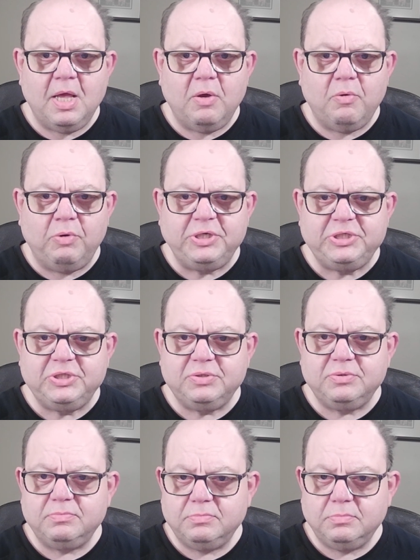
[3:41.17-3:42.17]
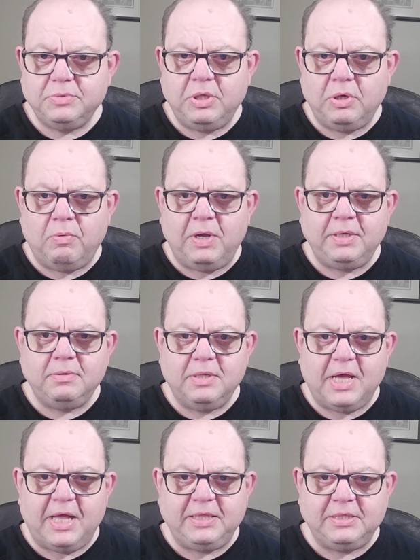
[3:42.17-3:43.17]
which, you know what,
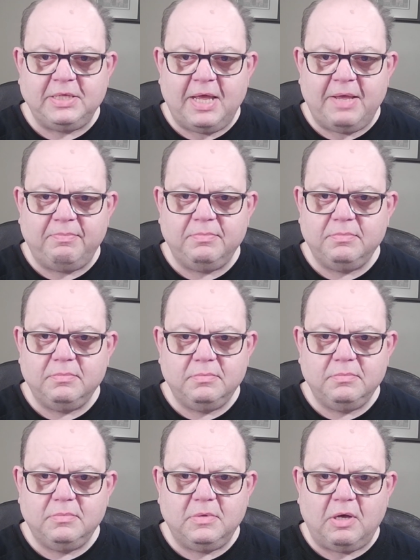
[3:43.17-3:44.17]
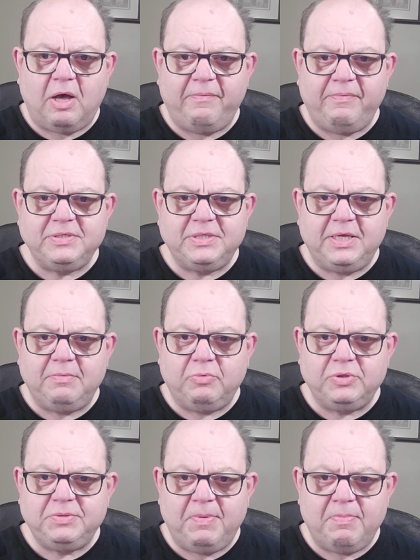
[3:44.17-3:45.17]
at the time, obviously
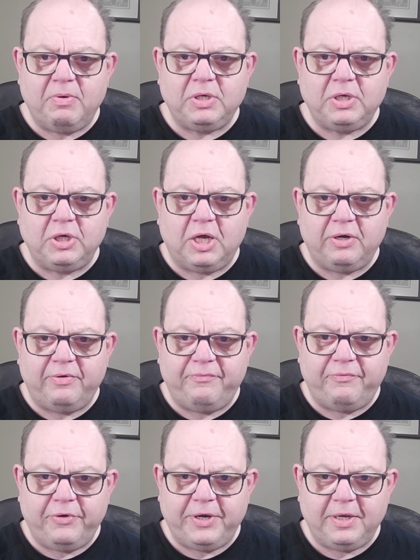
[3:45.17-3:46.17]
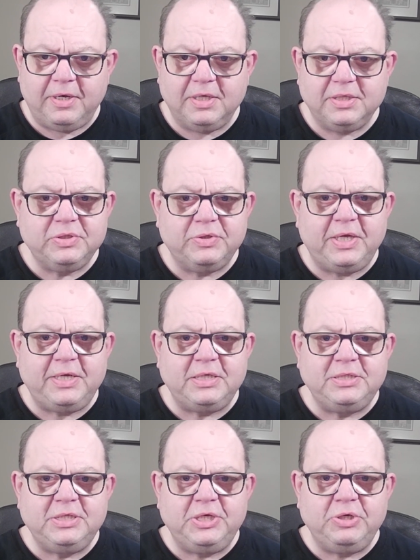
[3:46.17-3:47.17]
most people could not afford it. So they
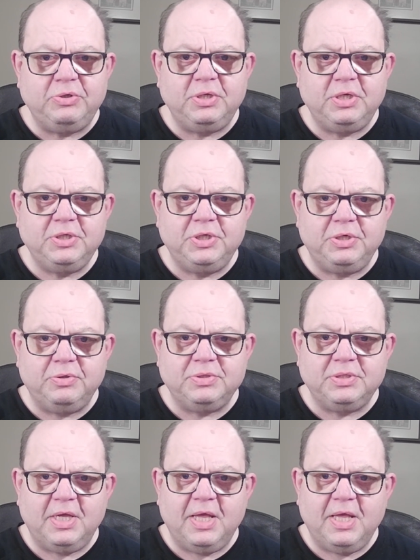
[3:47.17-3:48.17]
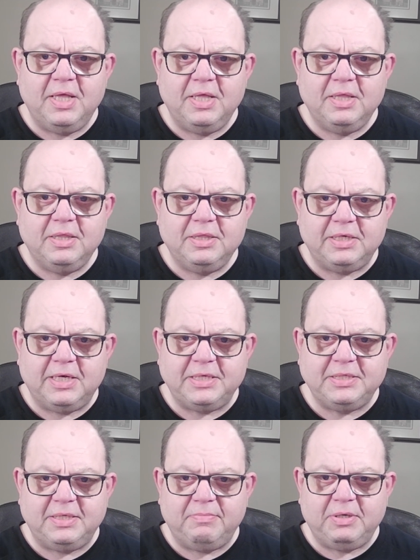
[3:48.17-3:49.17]
continued to use the
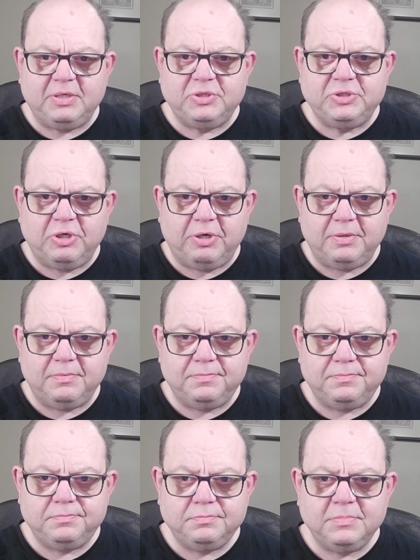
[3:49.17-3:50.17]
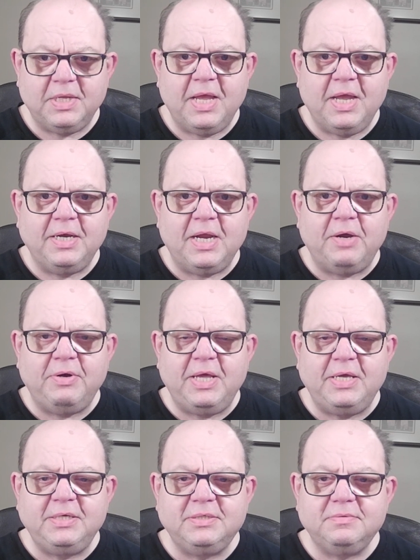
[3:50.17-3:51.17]
glycemic chart.
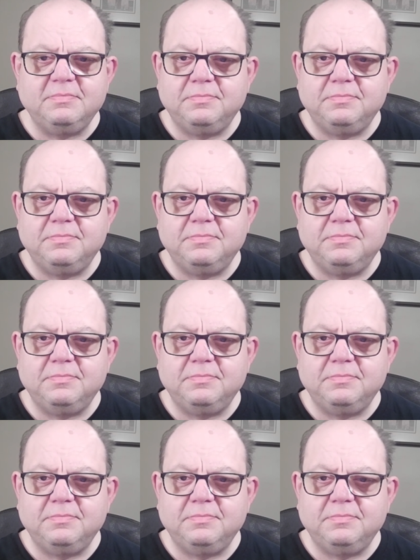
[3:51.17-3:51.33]
Nowadays,